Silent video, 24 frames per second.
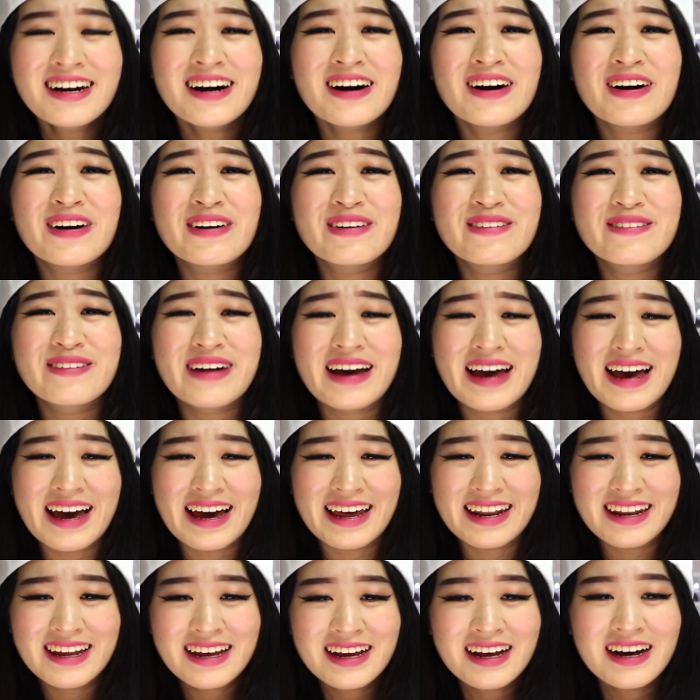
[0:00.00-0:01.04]
Oh
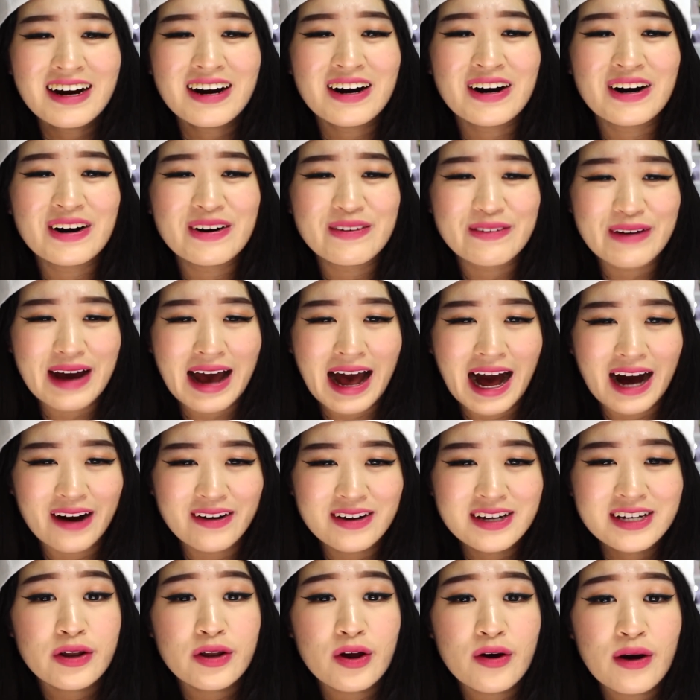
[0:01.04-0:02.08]
man. Oh
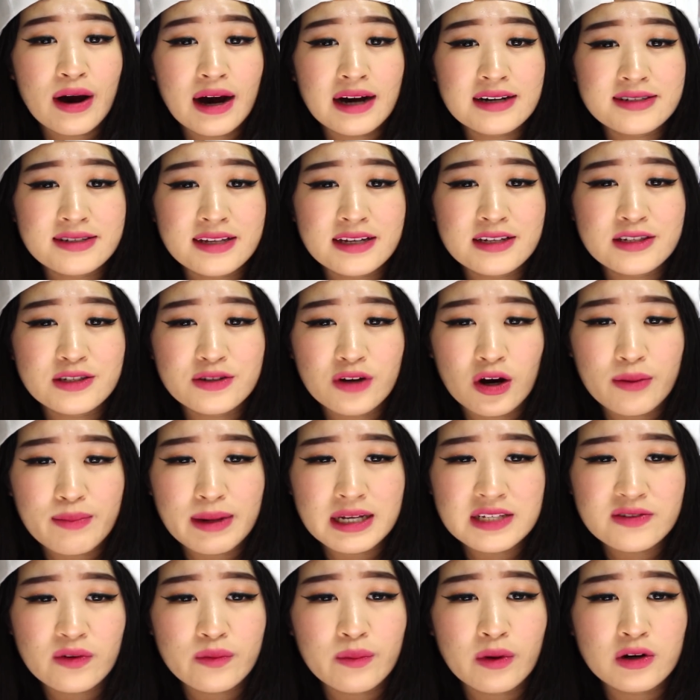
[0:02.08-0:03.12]
wow. No asking
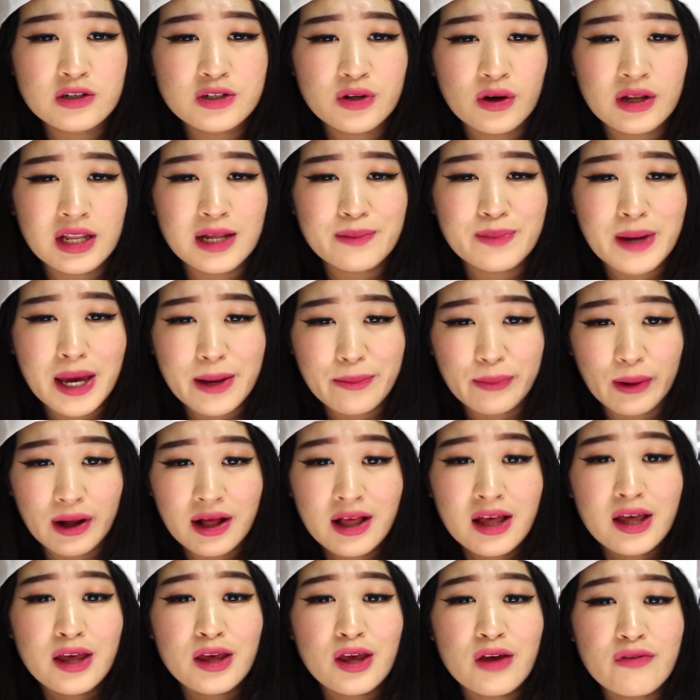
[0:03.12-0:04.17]
stallmates for more toilet paper.
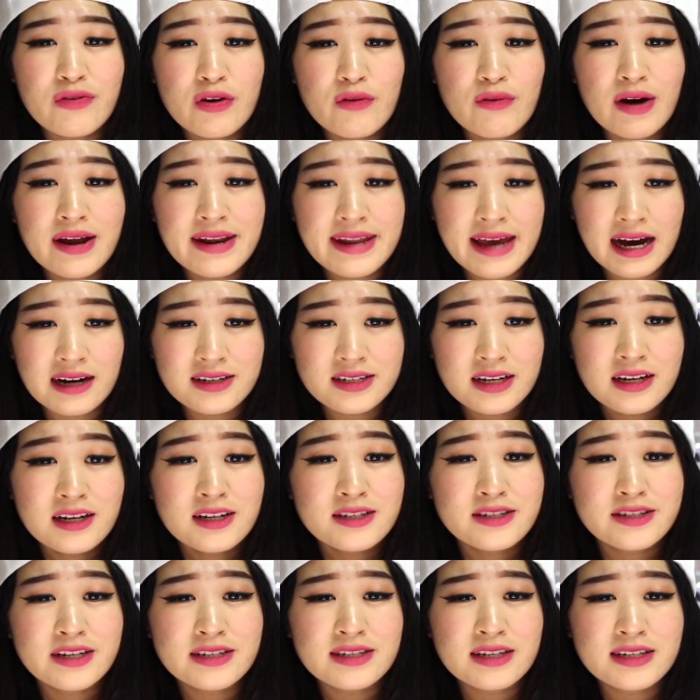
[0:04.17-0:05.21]
If you run out,
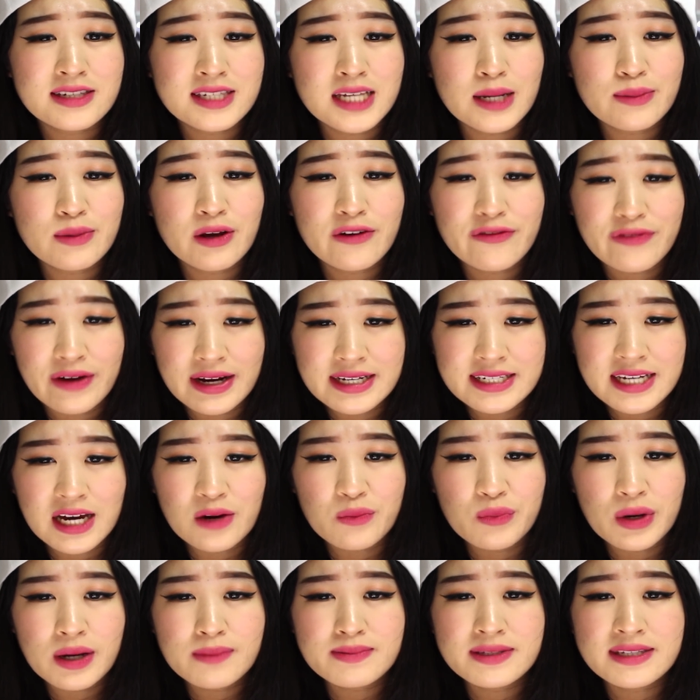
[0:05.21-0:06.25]
just accept your fate
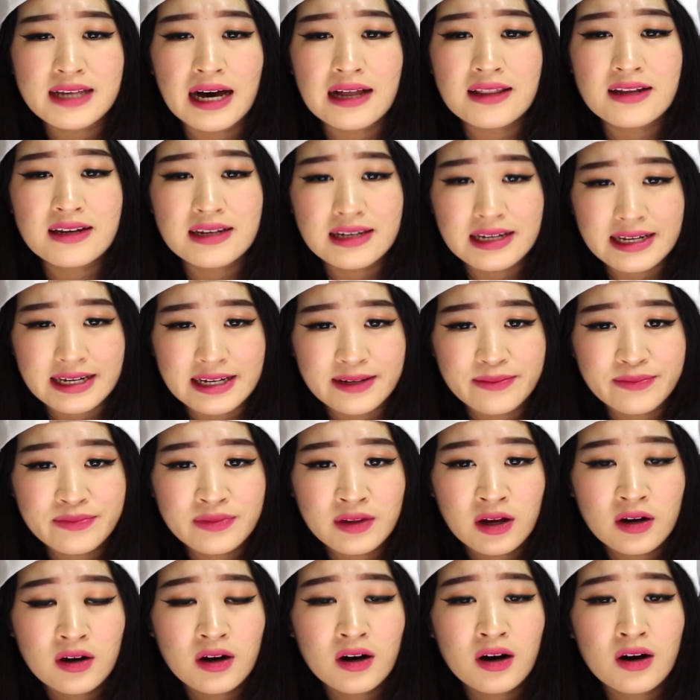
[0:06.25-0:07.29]
and weep silently.
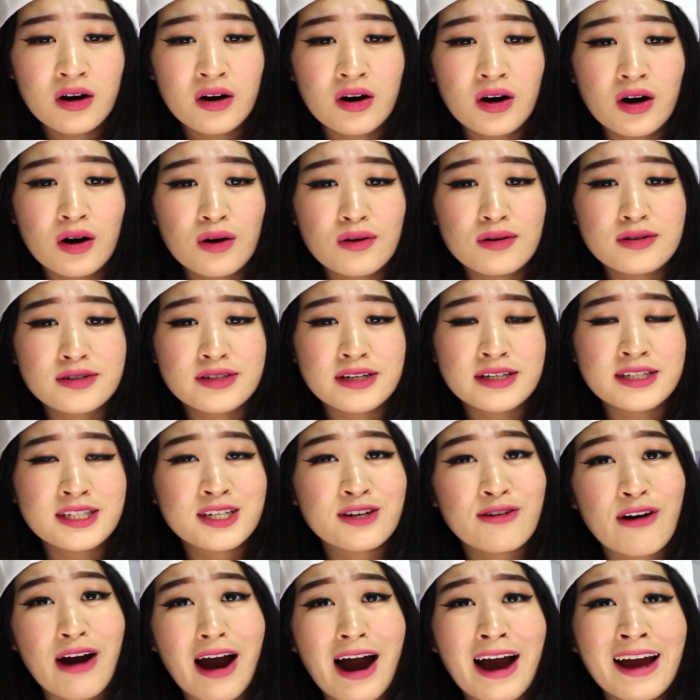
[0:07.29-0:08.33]
Oh, just
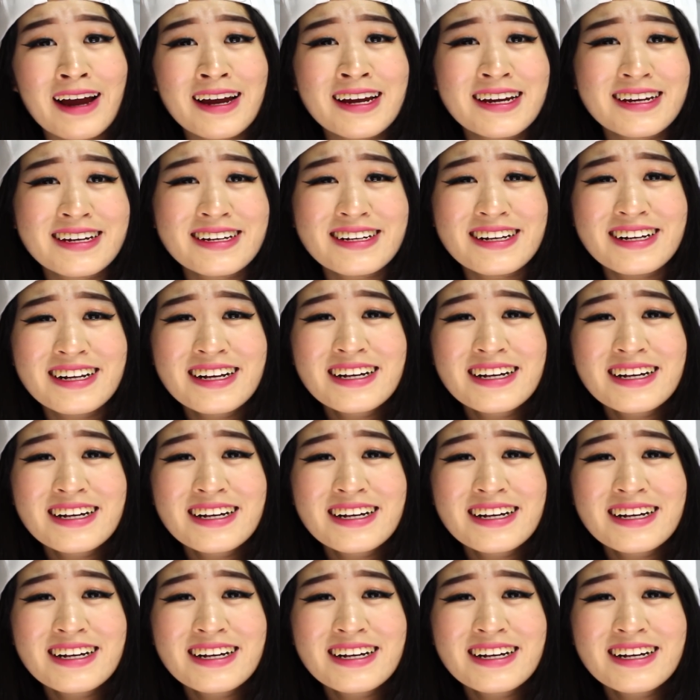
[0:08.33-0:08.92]
cry.